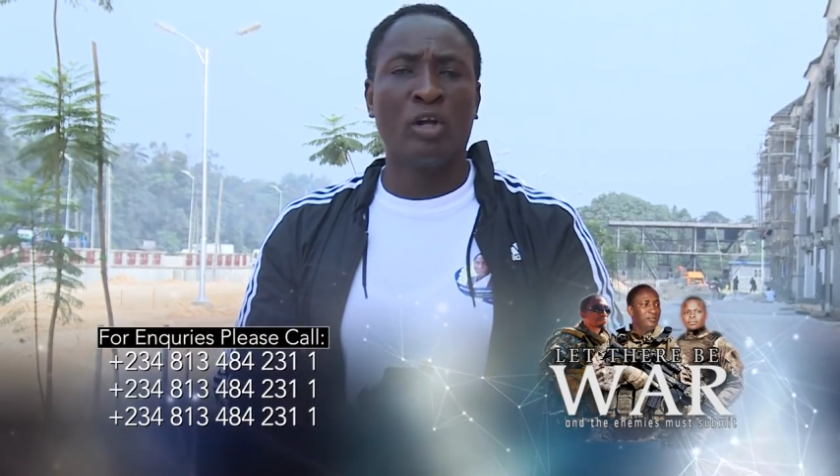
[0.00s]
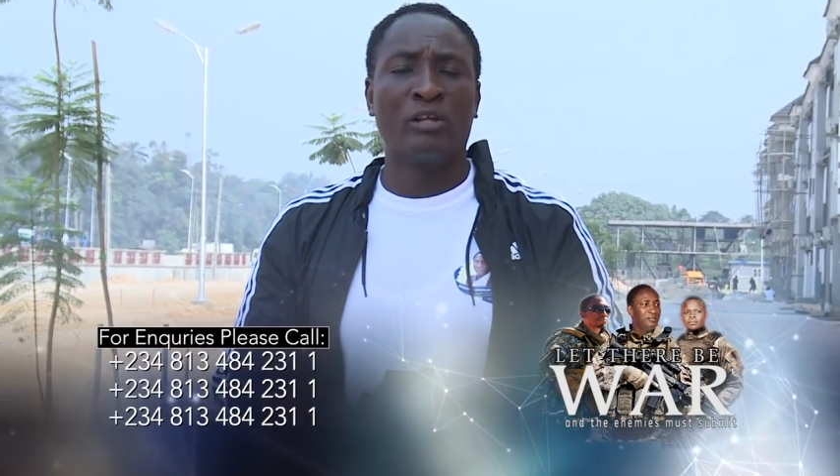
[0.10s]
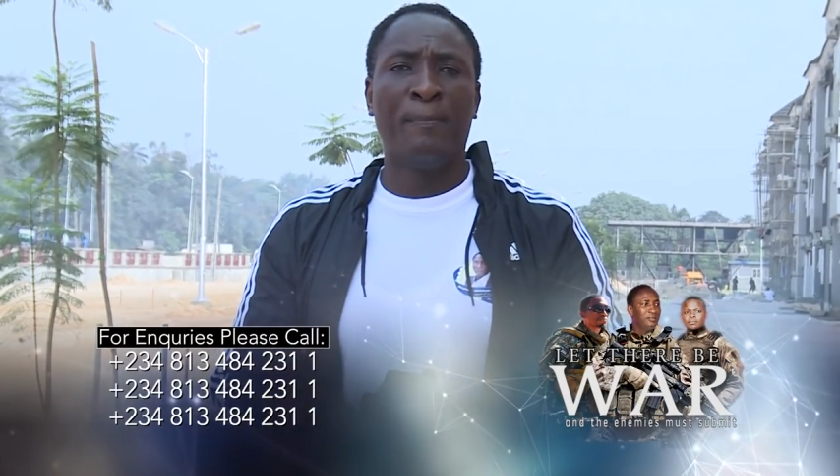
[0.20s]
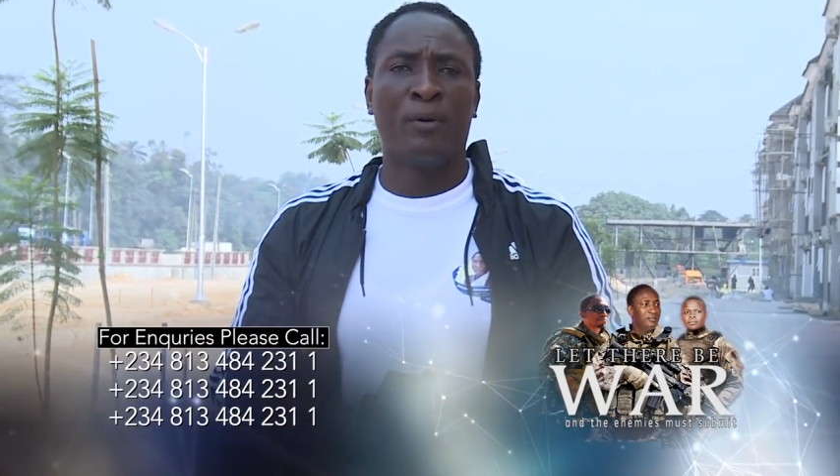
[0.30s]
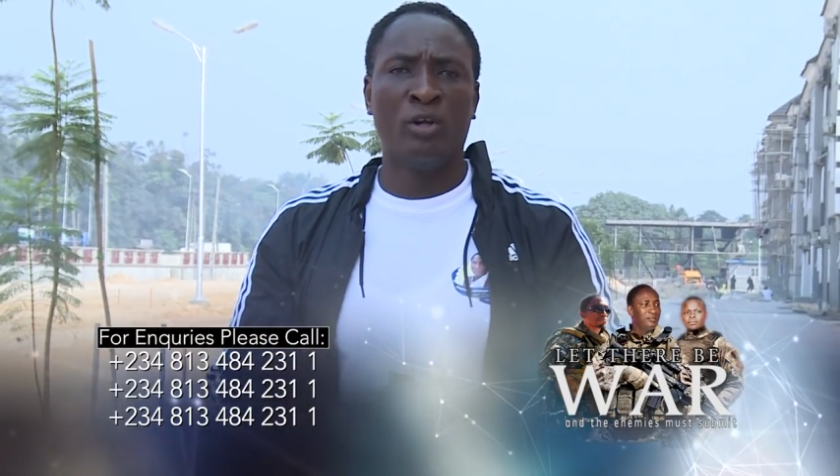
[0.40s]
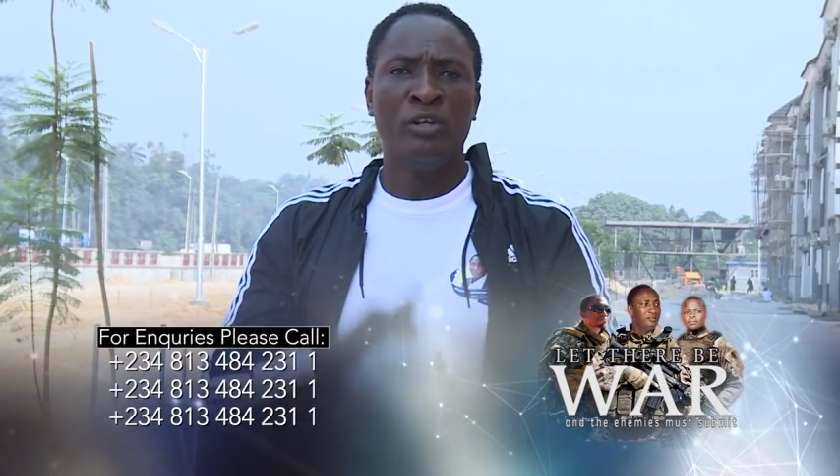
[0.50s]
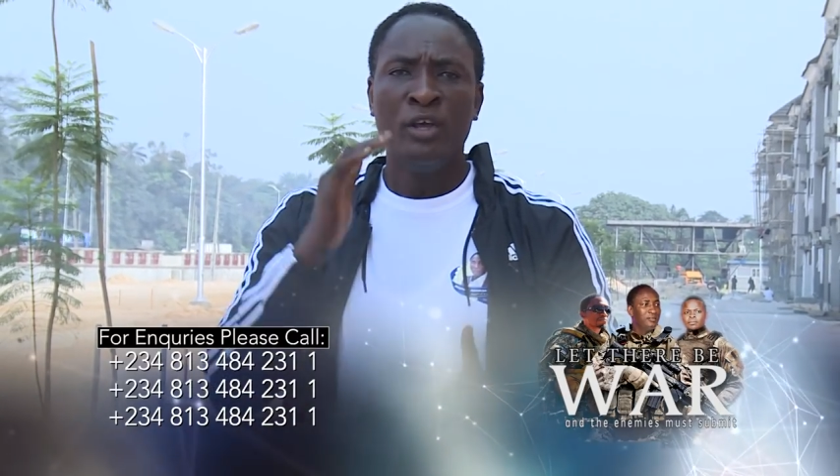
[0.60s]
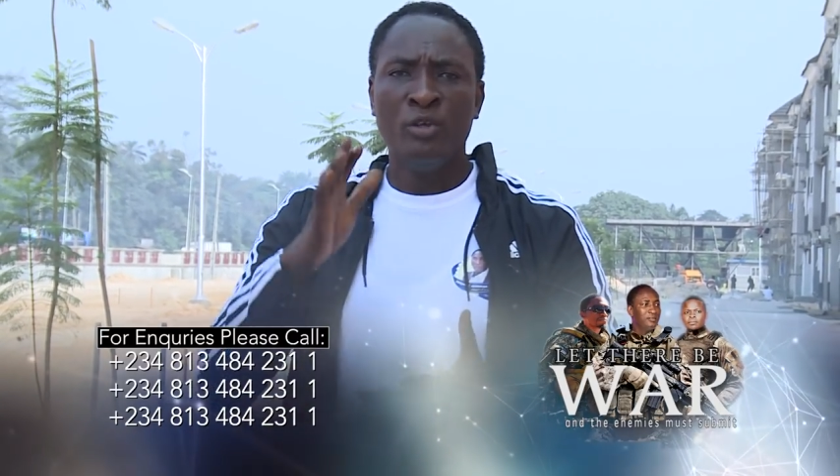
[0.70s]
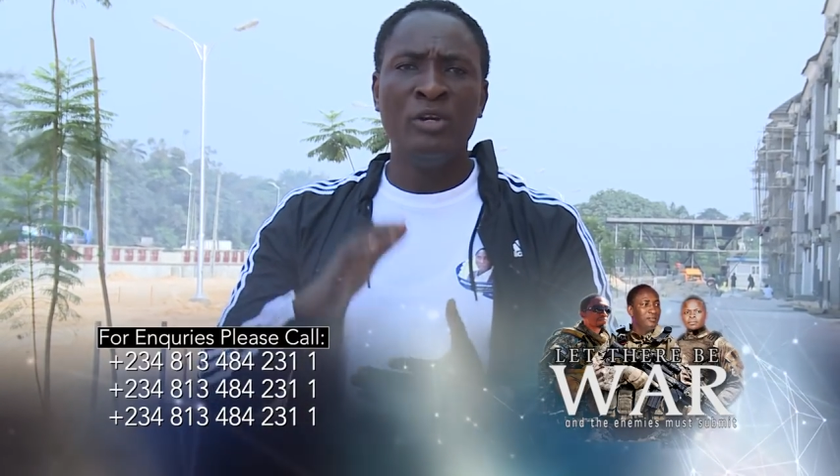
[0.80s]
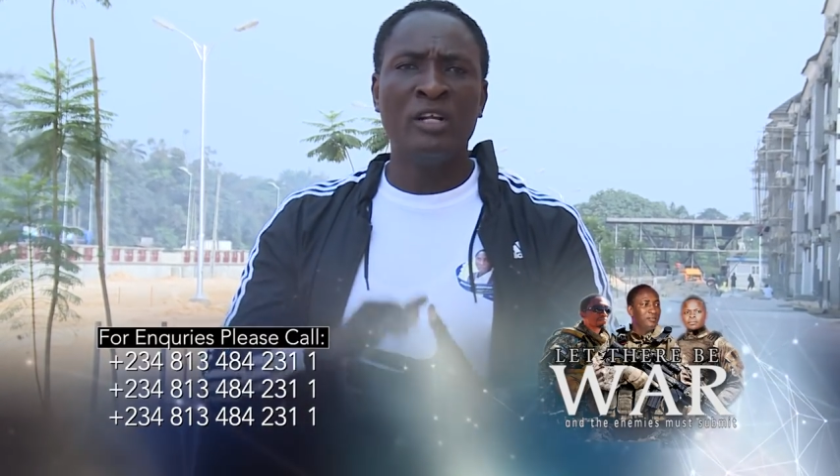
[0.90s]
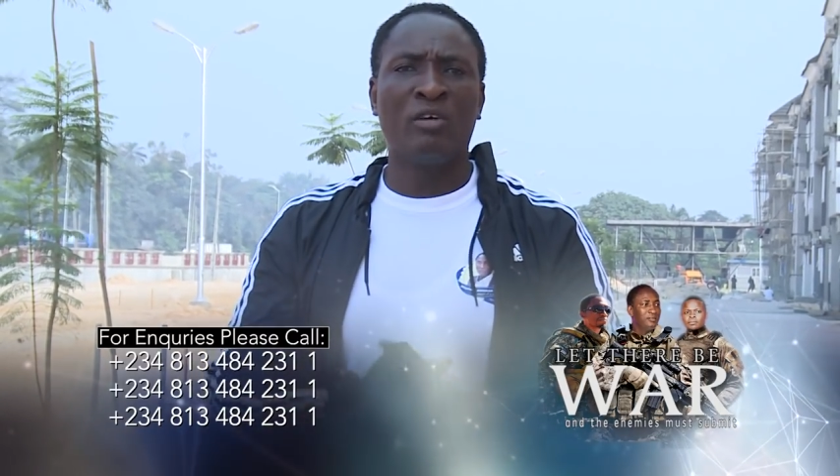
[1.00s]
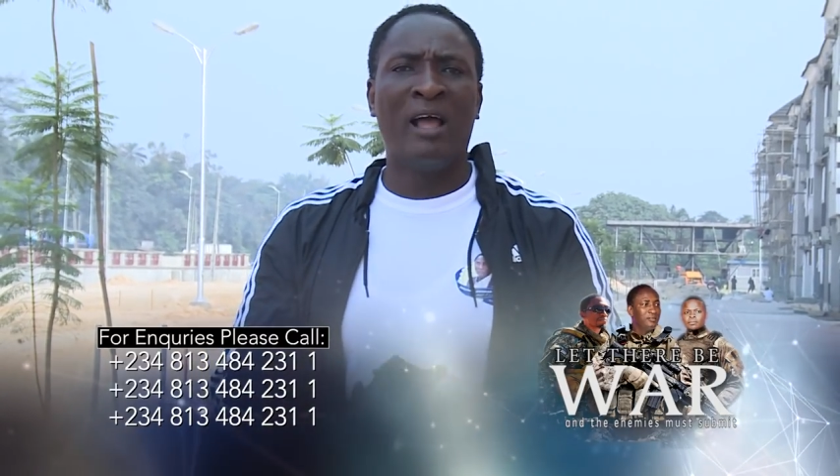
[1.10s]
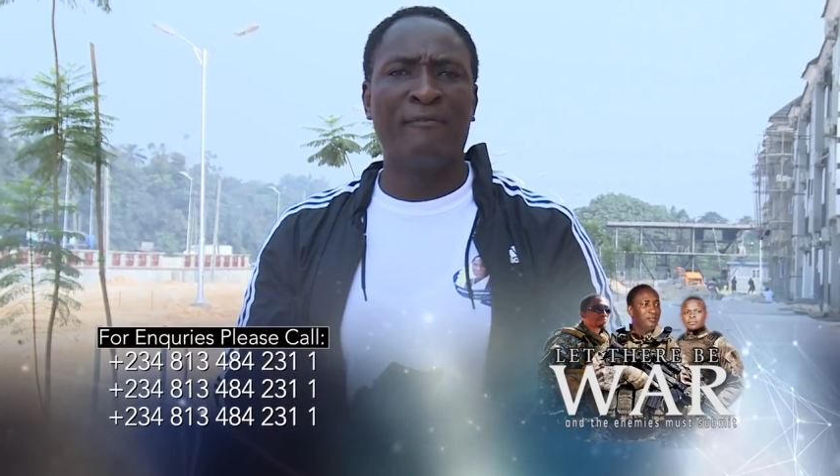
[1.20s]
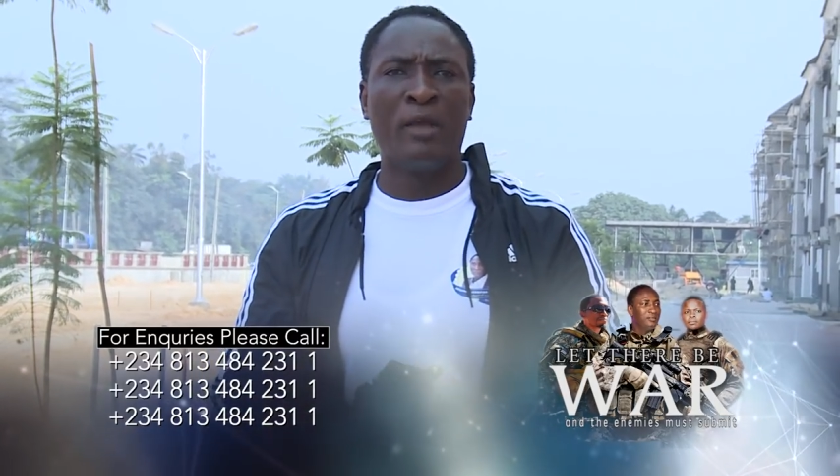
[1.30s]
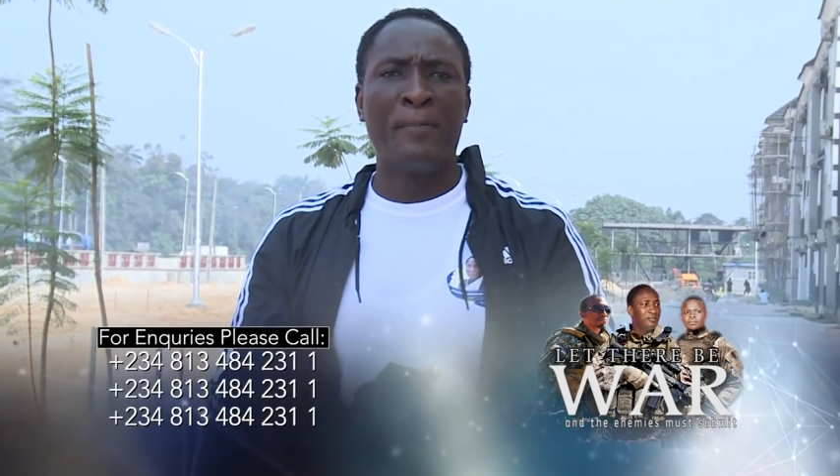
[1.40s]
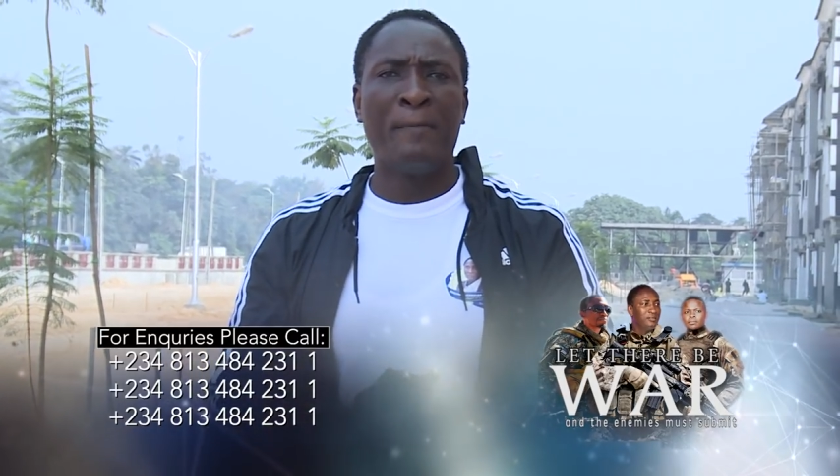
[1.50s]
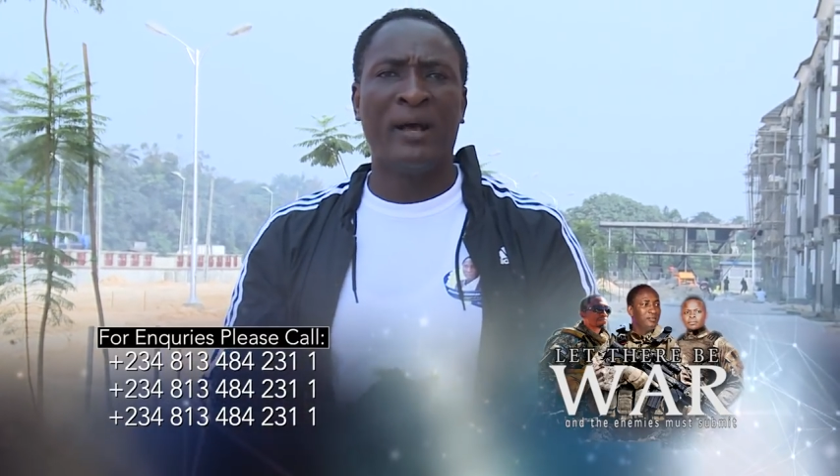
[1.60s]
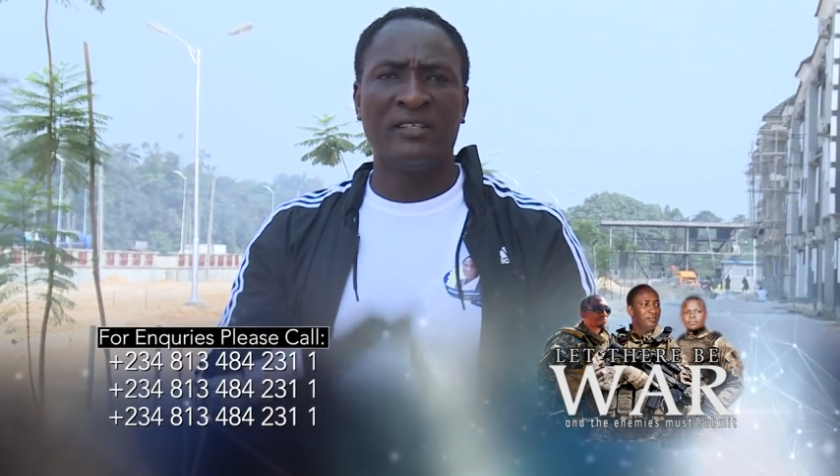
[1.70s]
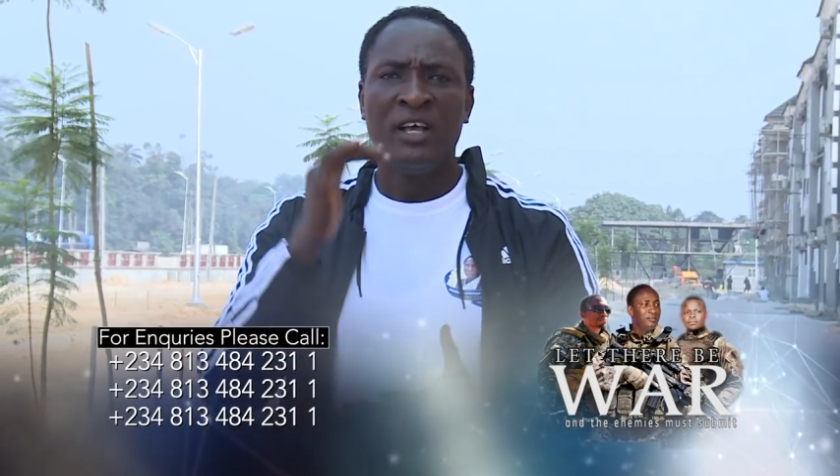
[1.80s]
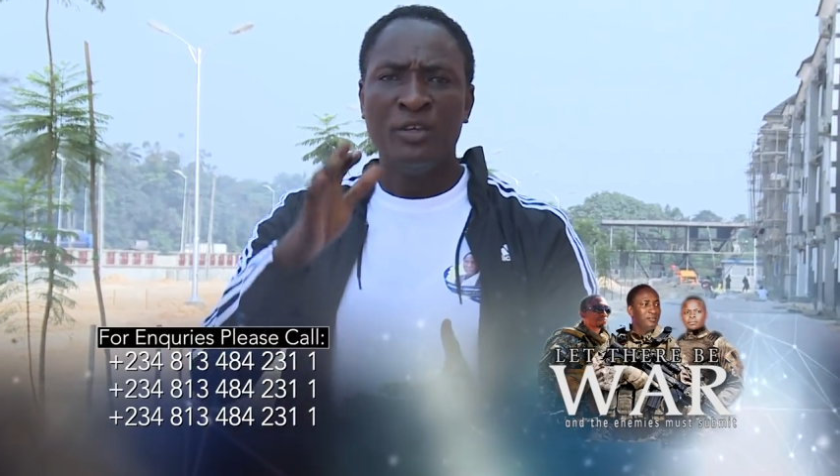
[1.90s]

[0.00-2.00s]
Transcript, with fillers: to abroad. You need to have your papers.